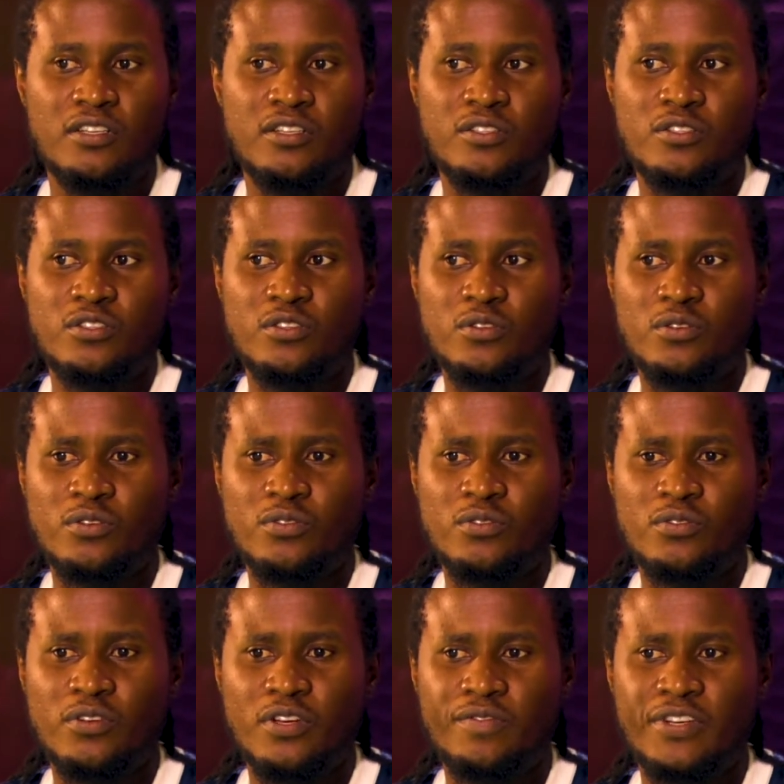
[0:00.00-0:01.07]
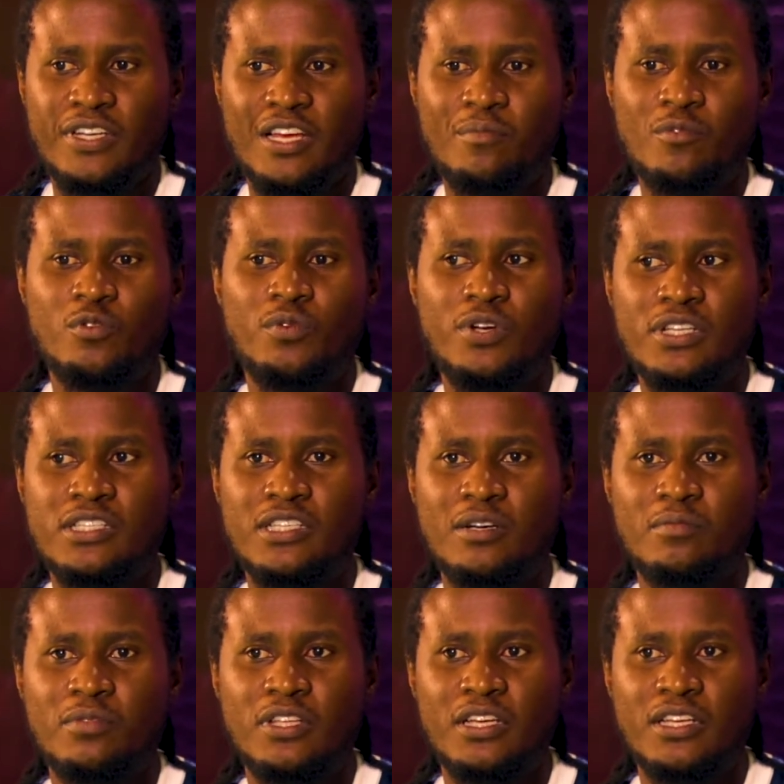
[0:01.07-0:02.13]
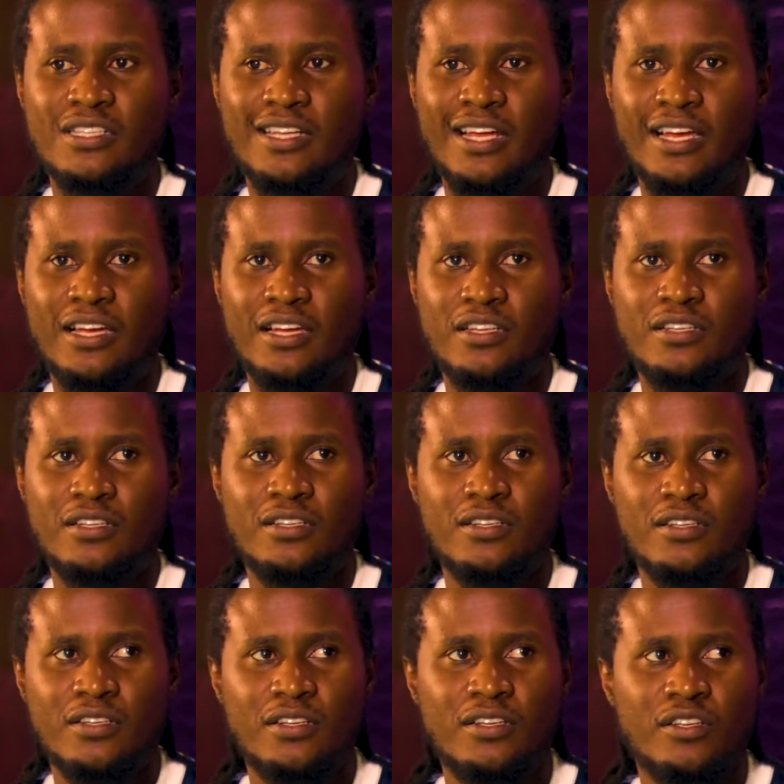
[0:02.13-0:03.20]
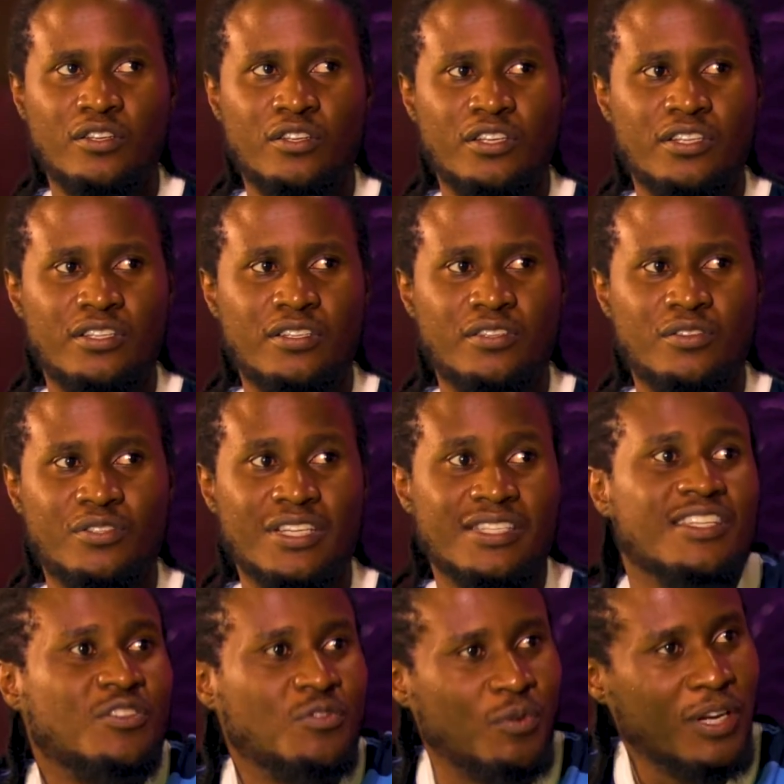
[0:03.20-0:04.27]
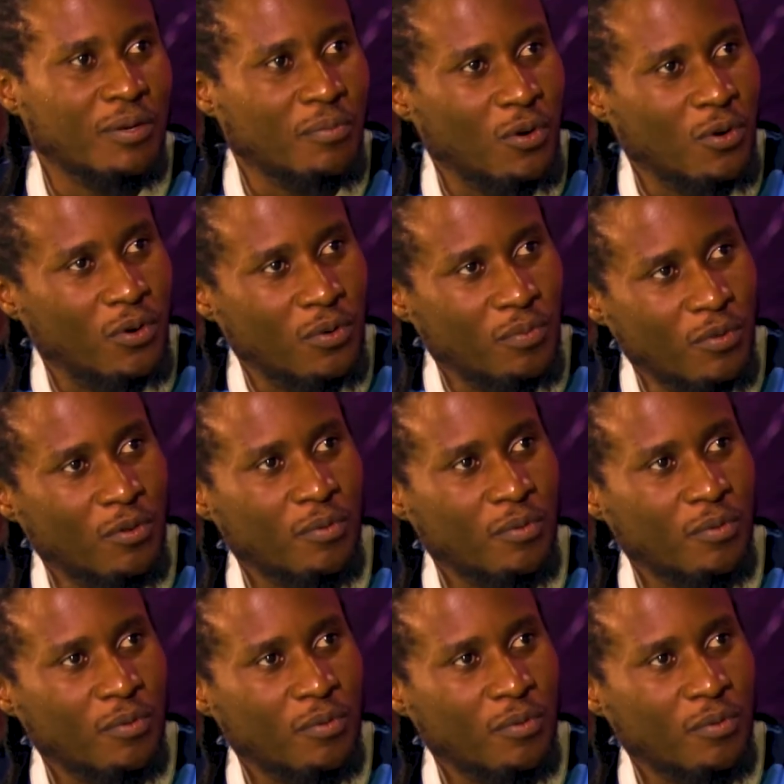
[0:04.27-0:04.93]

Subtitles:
So every time you win something, it's like you just need to win more.